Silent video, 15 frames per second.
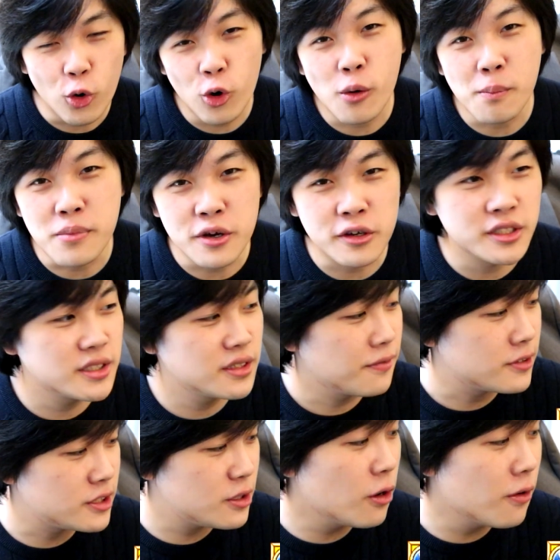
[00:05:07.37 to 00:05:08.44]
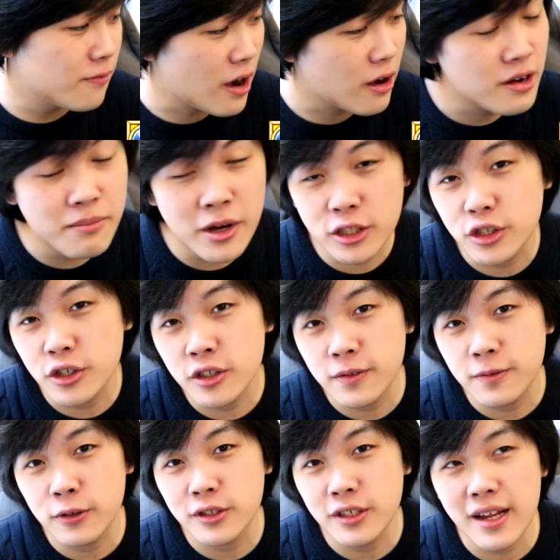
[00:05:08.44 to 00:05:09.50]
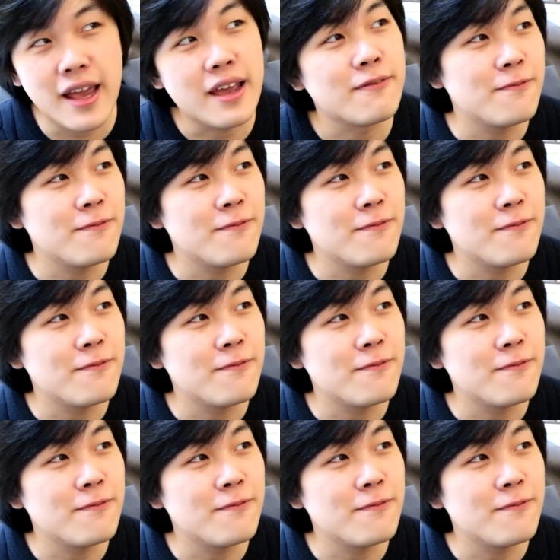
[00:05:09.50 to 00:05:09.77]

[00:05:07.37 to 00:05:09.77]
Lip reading: or boost, still very much useful today.